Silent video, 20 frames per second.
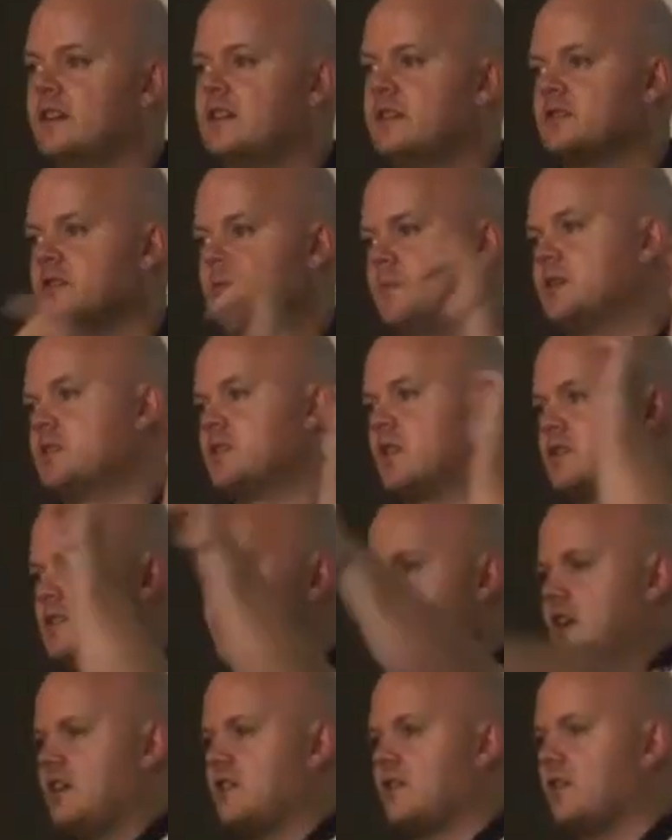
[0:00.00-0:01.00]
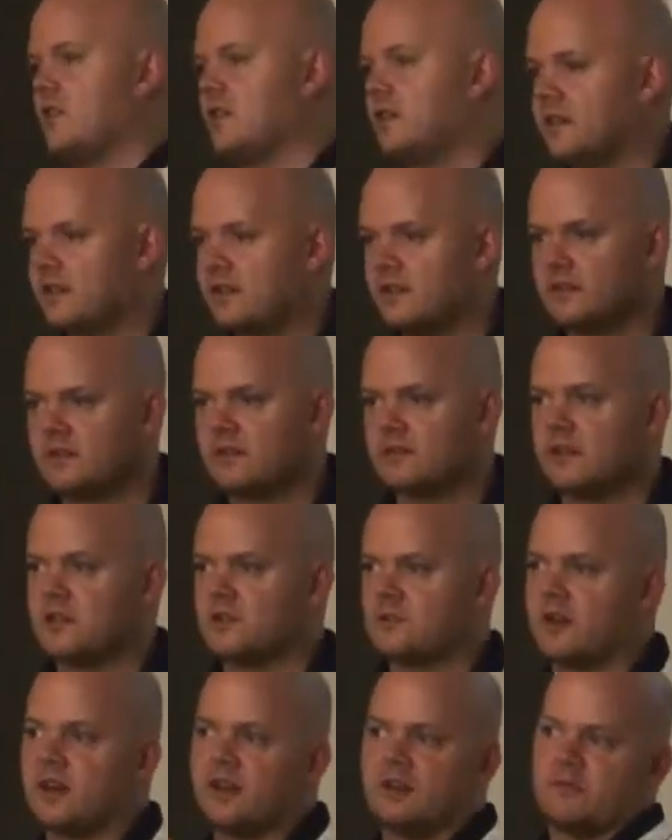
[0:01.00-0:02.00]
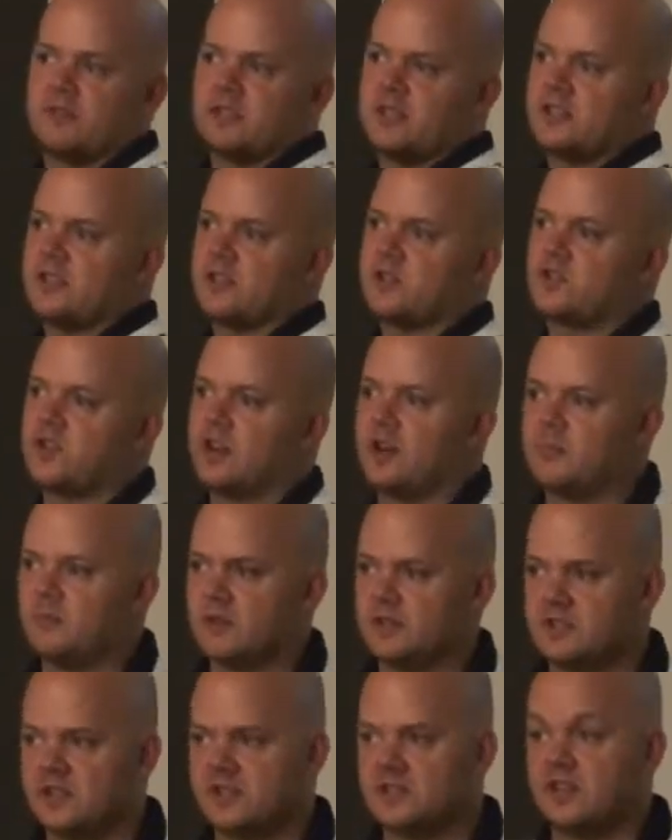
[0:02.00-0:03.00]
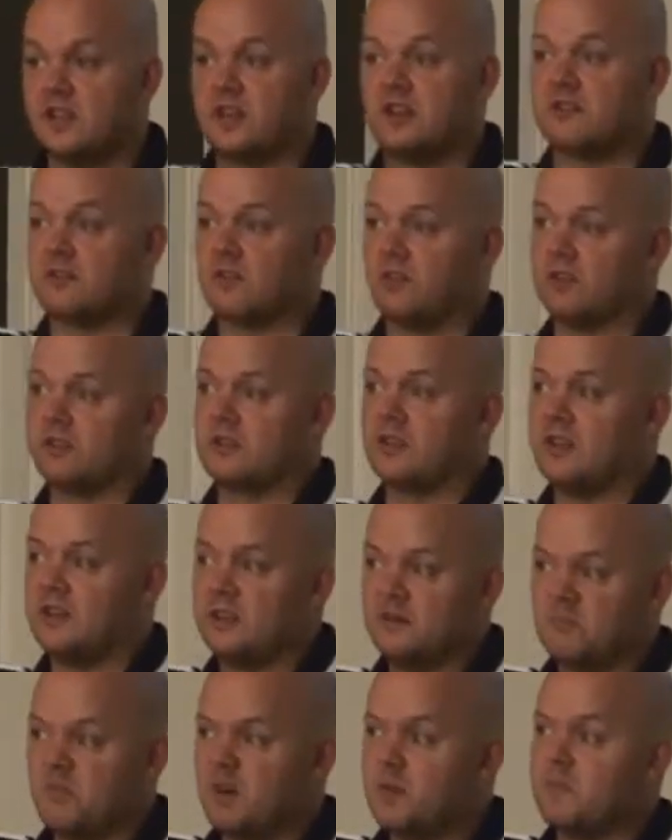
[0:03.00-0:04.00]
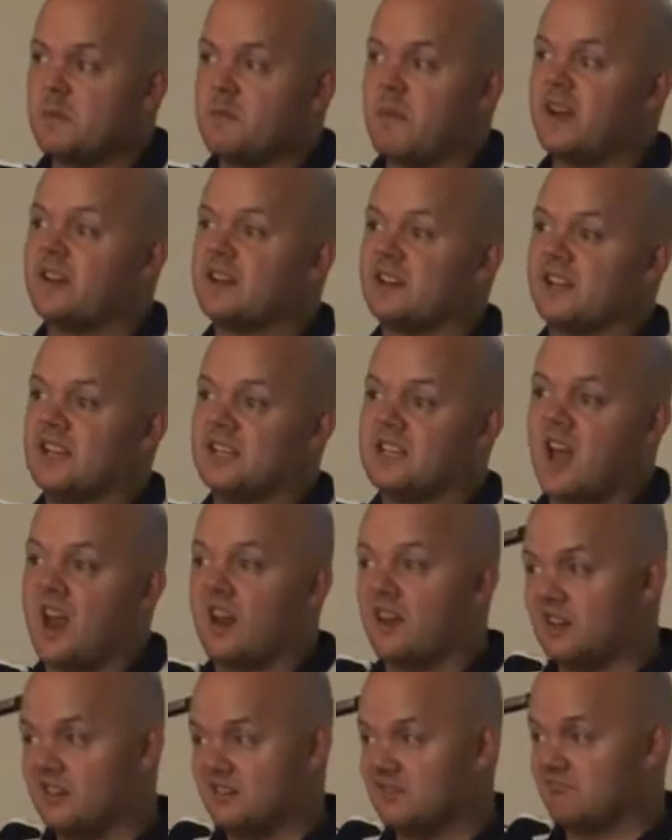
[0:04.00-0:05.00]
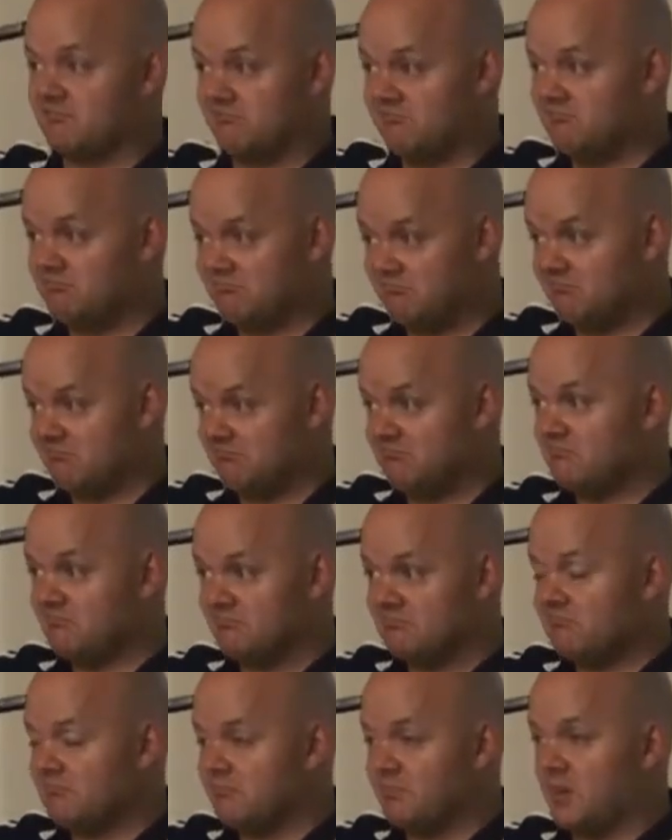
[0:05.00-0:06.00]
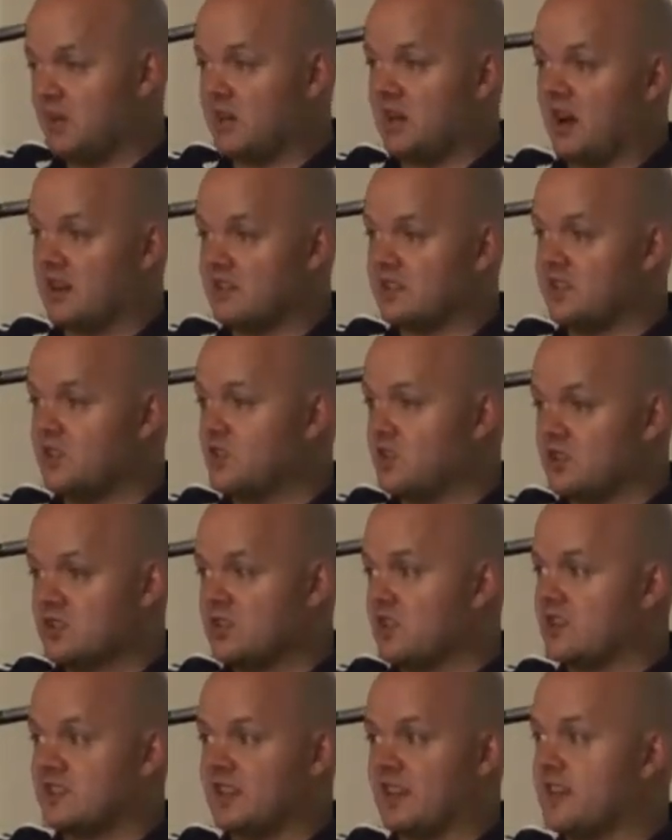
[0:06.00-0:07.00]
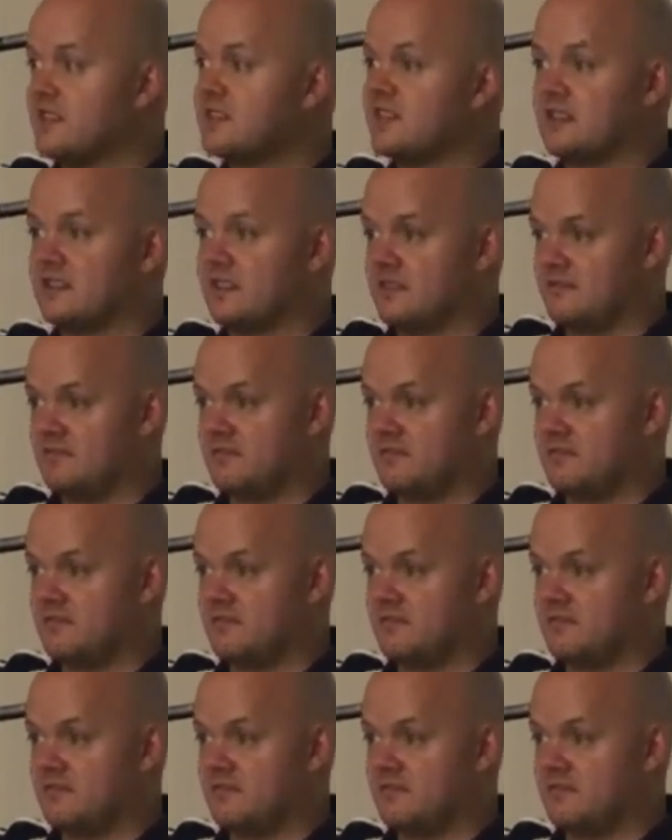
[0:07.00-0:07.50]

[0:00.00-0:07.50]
So my thirteen year old is ready to resistance train. My sixteen year old might be mentally ten because he just doesn't listen.